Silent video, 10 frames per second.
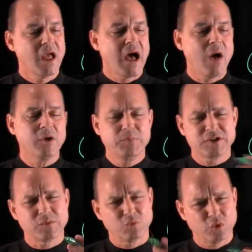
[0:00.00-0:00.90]
I want to put
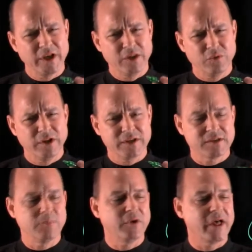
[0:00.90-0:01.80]
some really
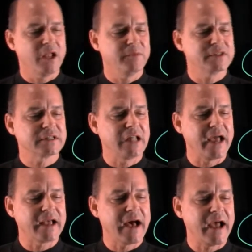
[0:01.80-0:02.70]
simple elements
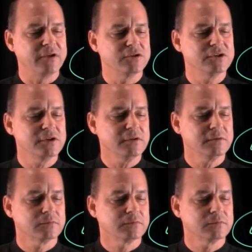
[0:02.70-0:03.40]
like hydrogen,